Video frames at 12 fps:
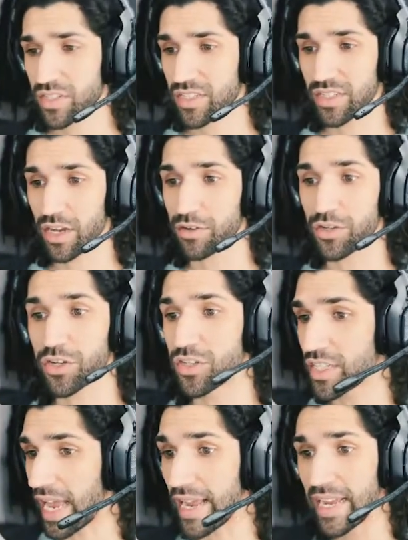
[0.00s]
So you could
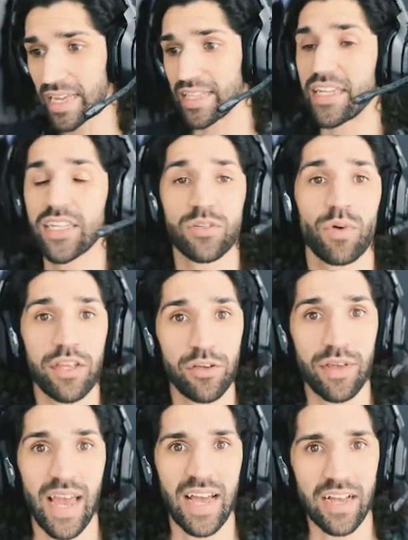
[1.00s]
say this is when you
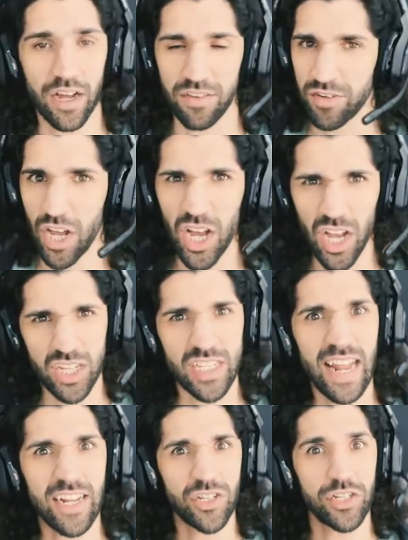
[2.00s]
get kind of cursed
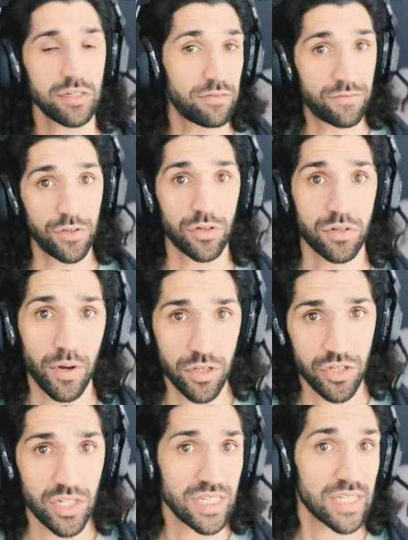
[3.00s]
energy infused
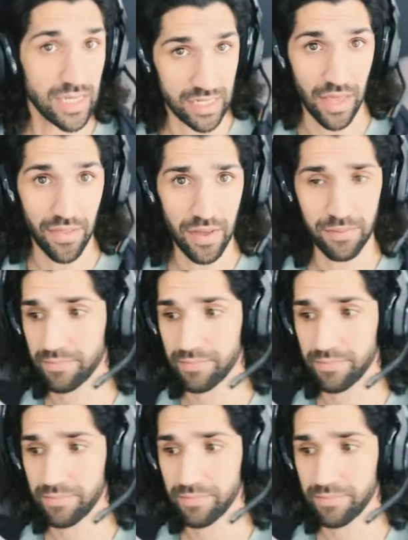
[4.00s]
punches, things like that.